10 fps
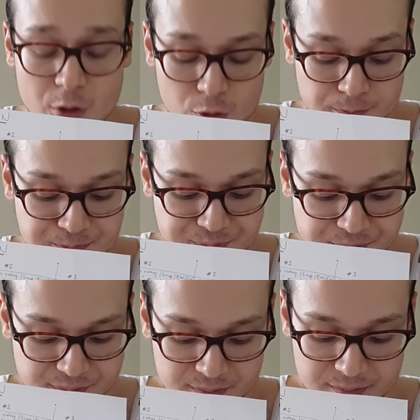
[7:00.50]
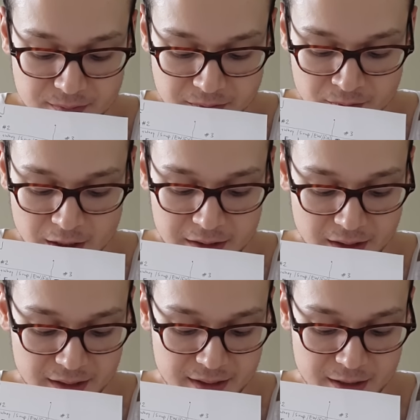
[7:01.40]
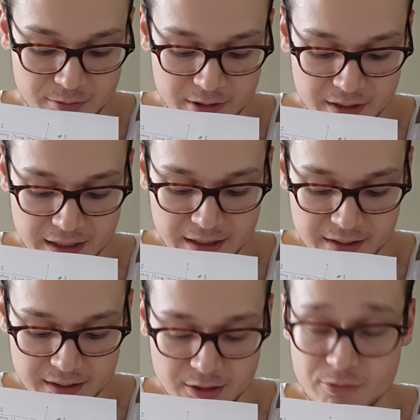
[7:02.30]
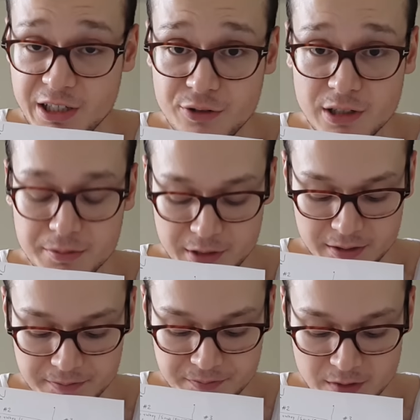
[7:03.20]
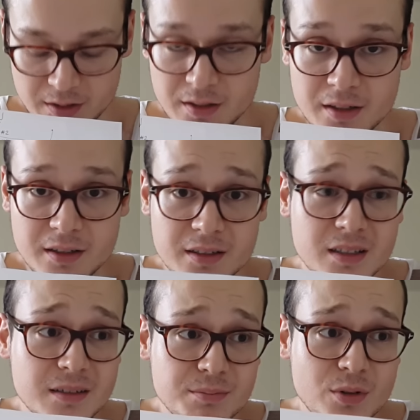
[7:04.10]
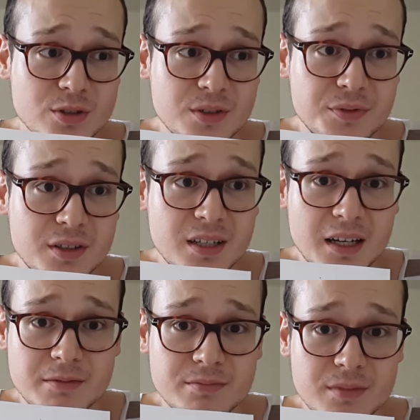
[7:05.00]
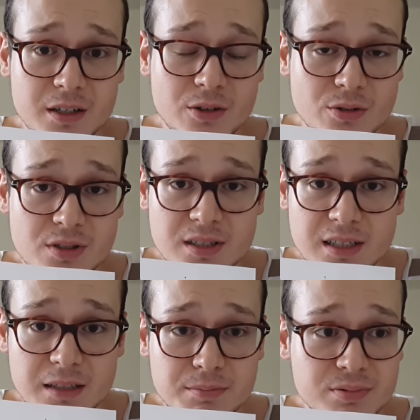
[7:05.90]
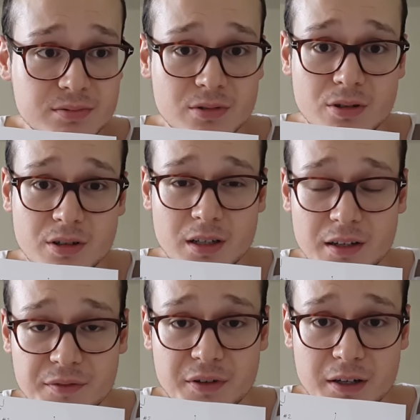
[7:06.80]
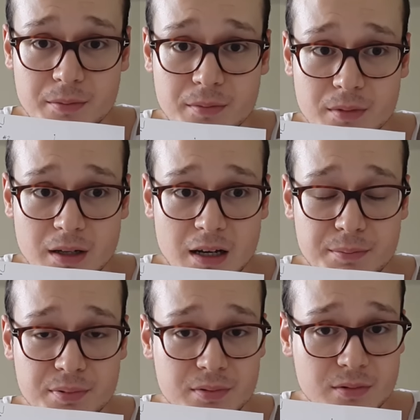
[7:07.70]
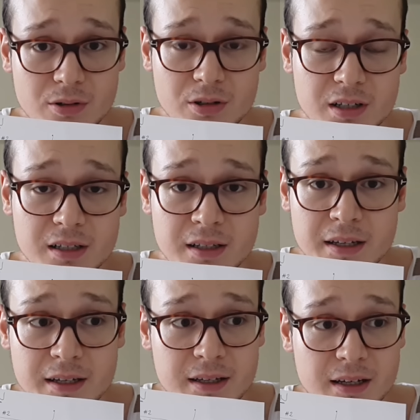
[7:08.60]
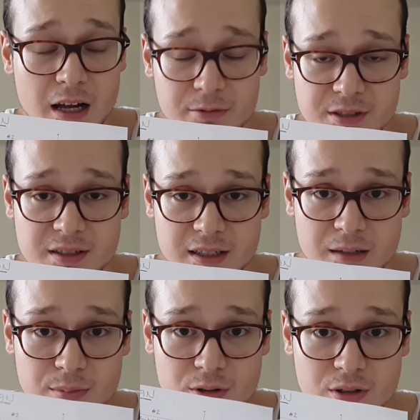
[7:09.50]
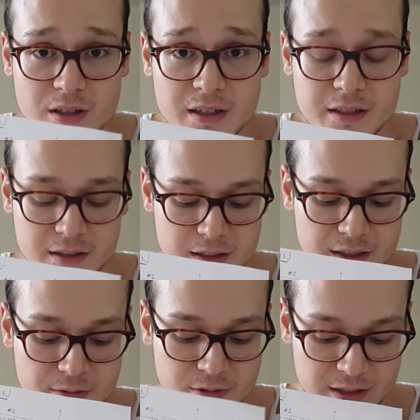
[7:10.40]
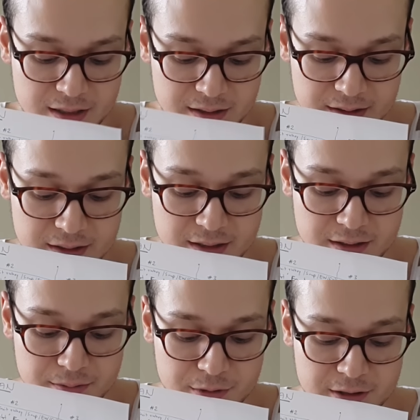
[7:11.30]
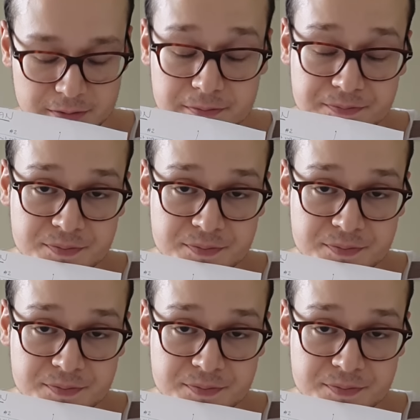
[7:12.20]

I'm home and then I will eat a regular meal. Then most of the time I go sleep, or if I'm up longer, I will stay up longer and then I will eat another meal.